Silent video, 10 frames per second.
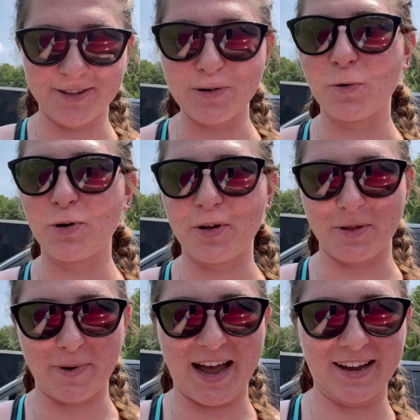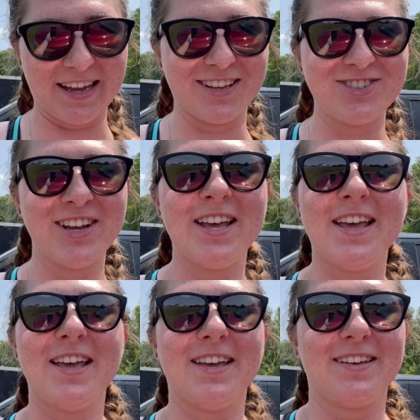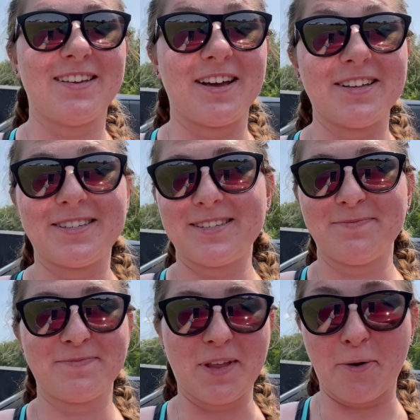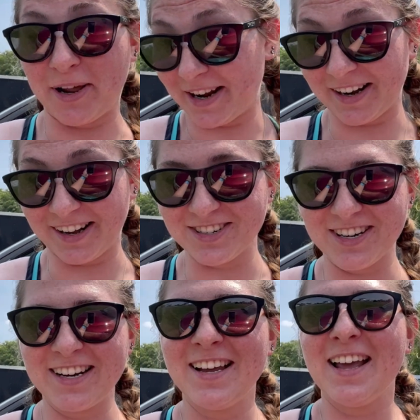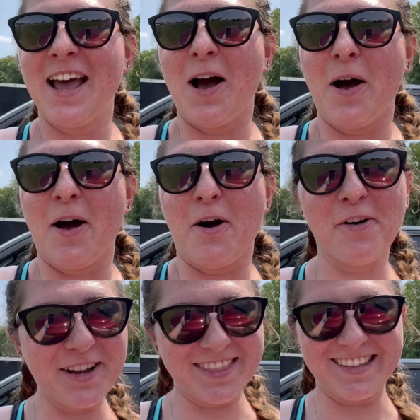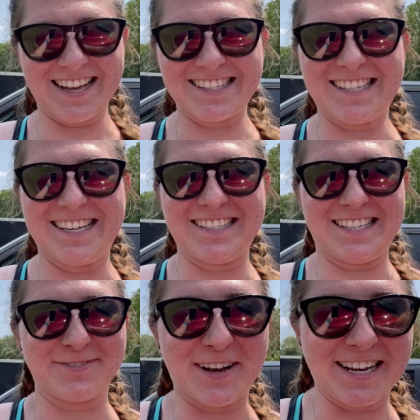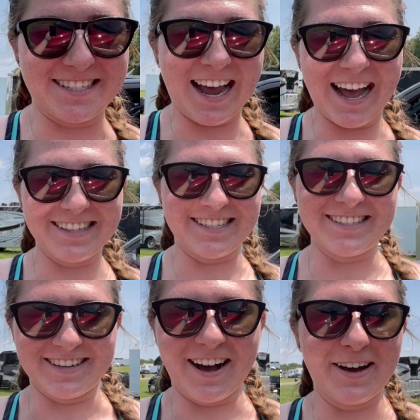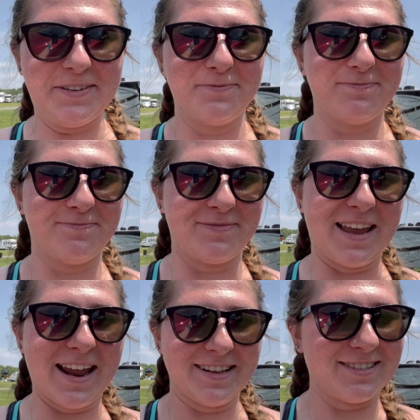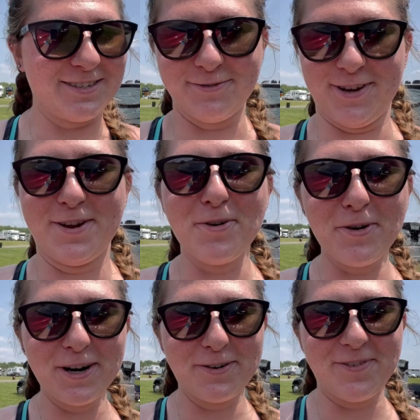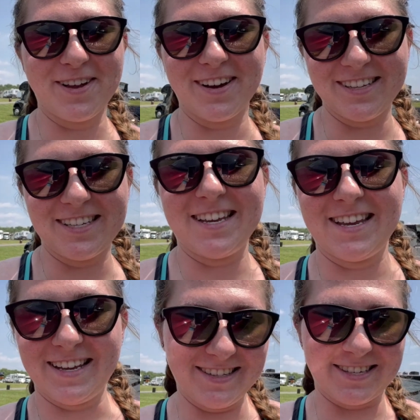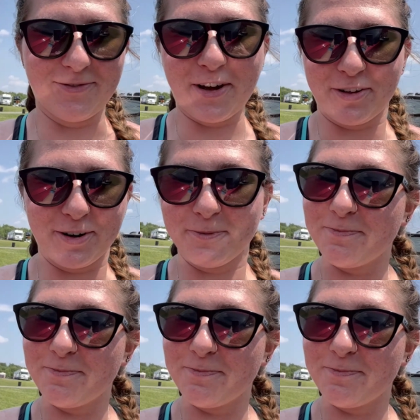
total on the package because I went 900. Only thing that stinks is my dad did not get it to record because he hit some other